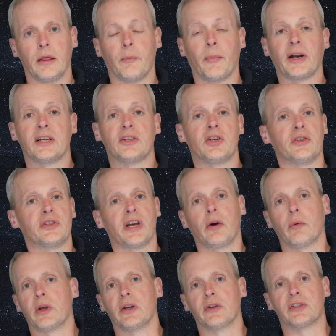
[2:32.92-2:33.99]
The magnitude
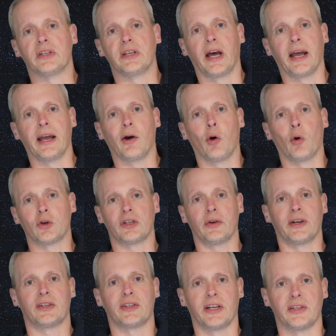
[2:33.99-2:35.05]
scale we use today also
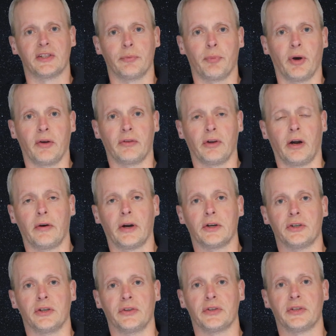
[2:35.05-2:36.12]
extends in both
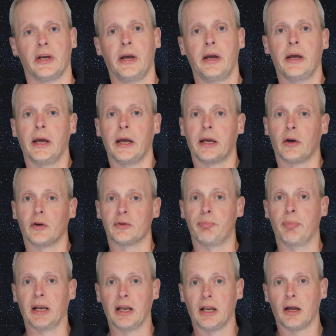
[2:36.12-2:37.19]
directions. It goes
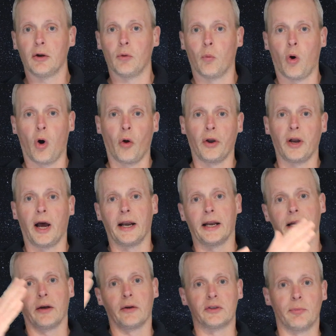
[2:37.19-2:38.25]
below 1 and
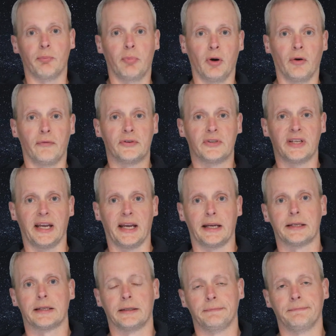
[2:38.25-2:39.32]
it goes above
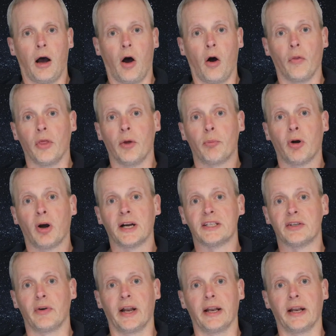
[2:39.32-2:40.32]
6. On the brighter